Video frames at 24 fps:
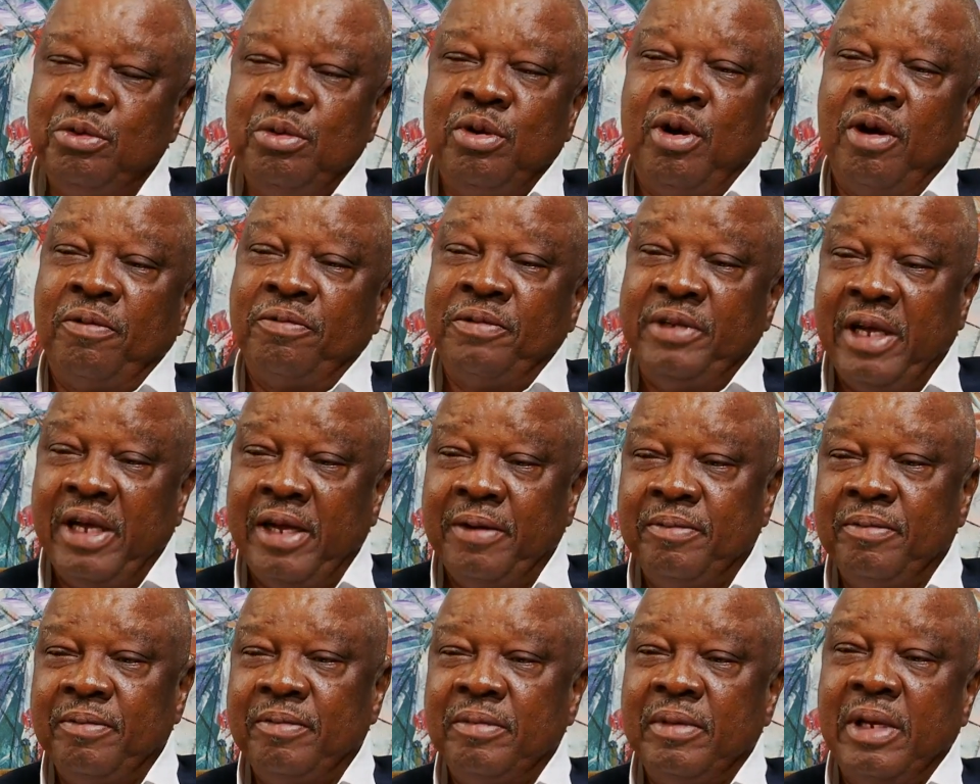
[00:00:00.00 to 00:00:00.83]
of
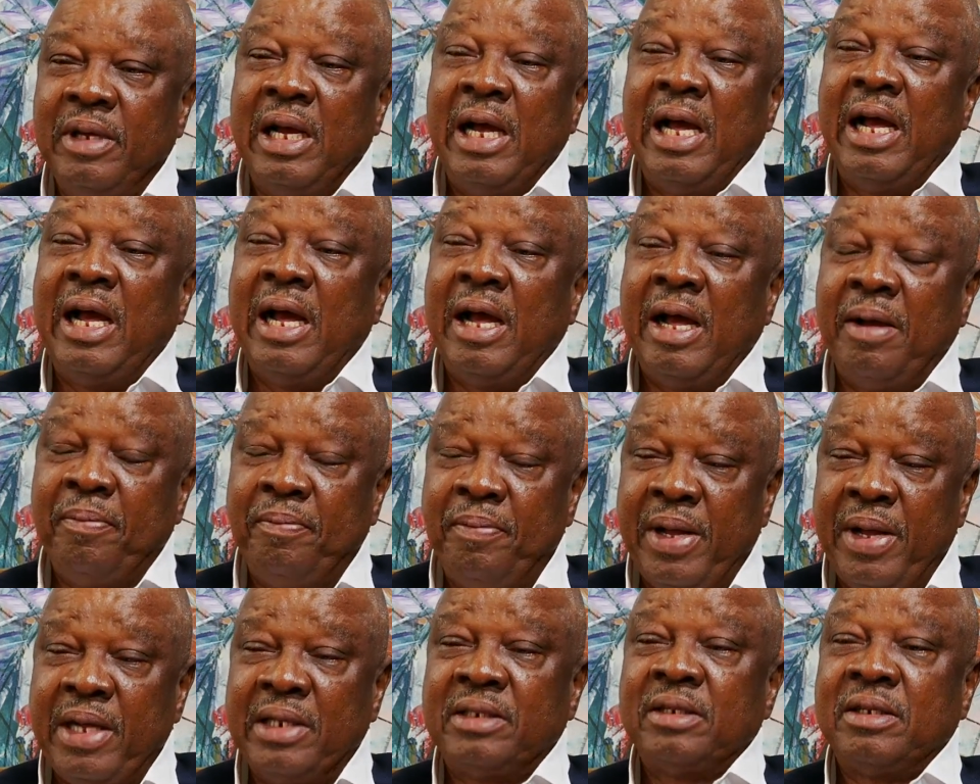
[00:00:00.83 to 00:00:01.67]
them are
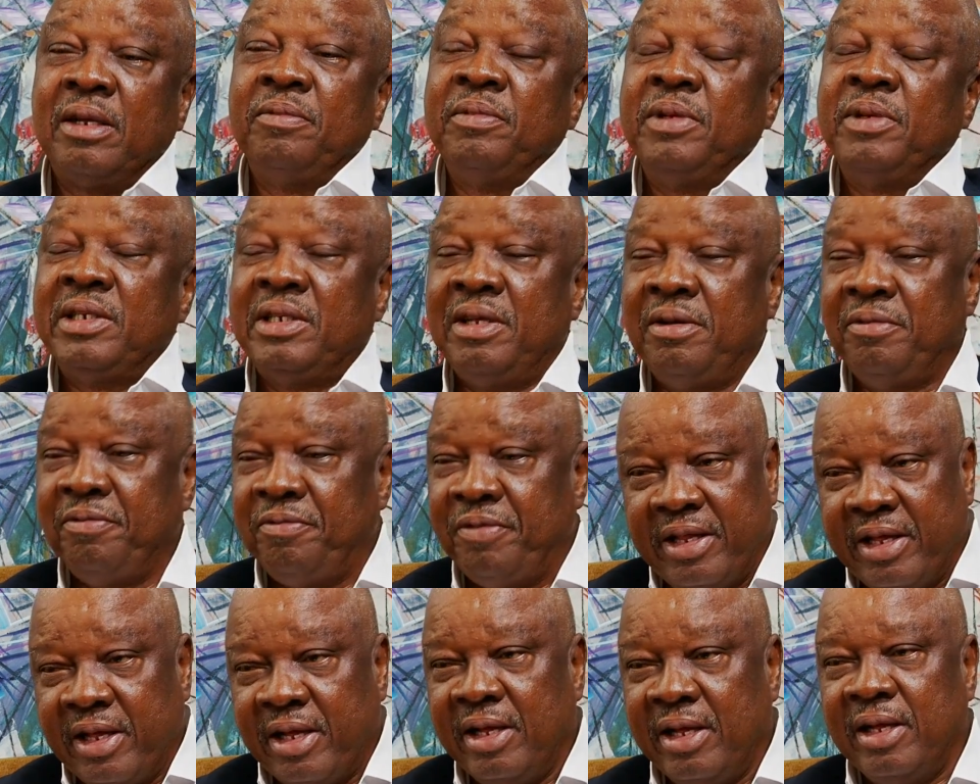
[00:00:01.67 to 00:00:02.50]
birds of the same
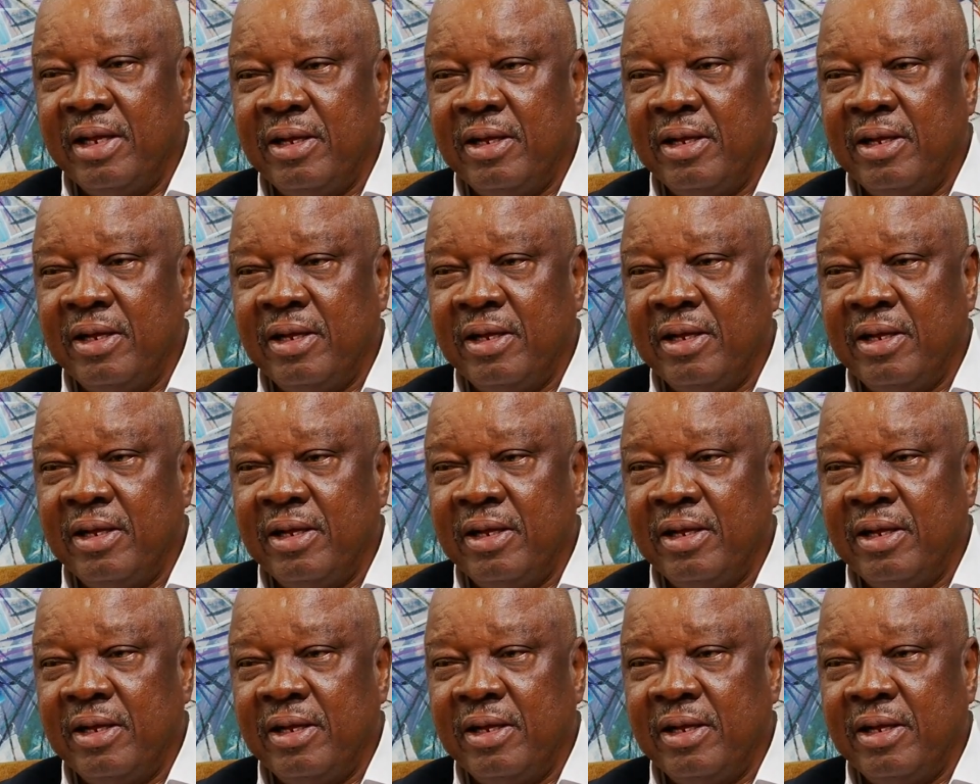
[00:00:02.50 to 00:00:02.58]
feather.